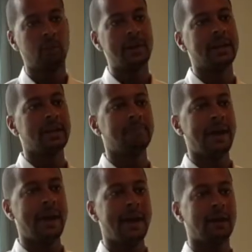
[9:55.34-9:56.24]
weekend
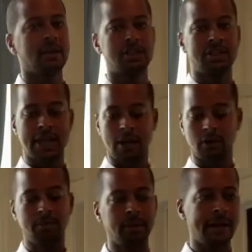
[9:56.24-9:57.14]
bag. You just take on
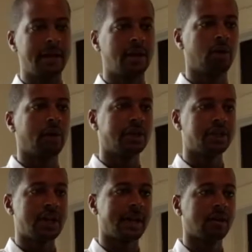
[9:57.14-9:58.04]
the plane and you don't need to
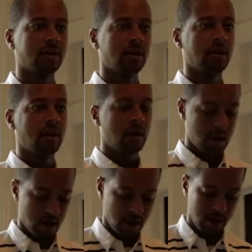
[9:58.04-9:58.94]
check it.
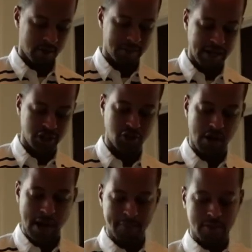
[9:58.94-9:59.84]
Nice
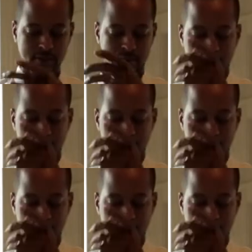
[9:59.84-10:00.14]
straps.